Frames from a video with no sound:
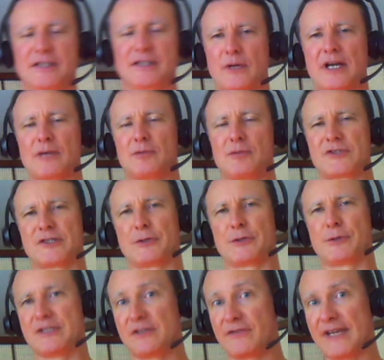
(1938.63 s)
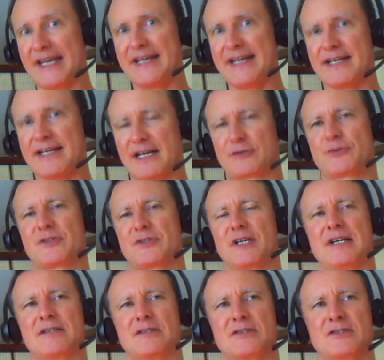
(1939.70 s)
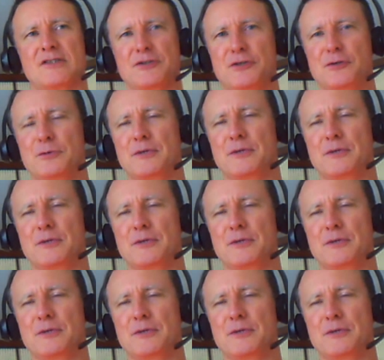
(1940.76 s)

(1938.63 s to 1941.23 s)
an incredible series of 8 exercises